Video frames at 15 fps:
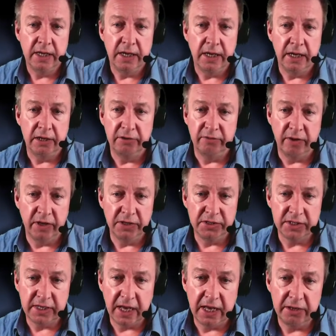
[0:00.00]

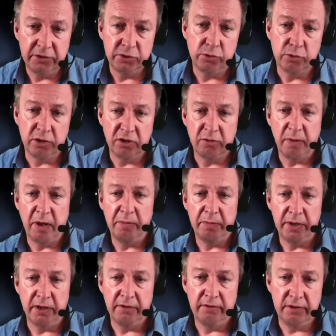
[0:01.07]
advance again, talking about
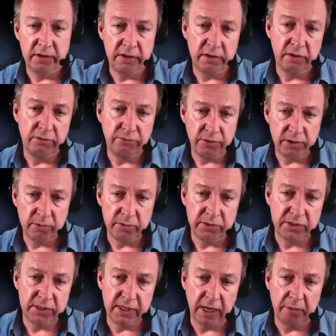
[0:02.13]
period,
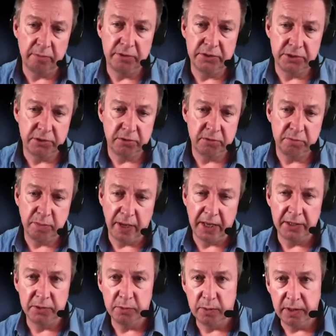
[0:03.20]
frequency, amplitude,
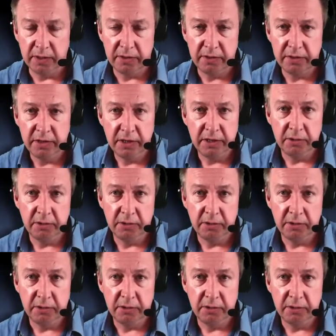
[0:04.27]
bandwidth.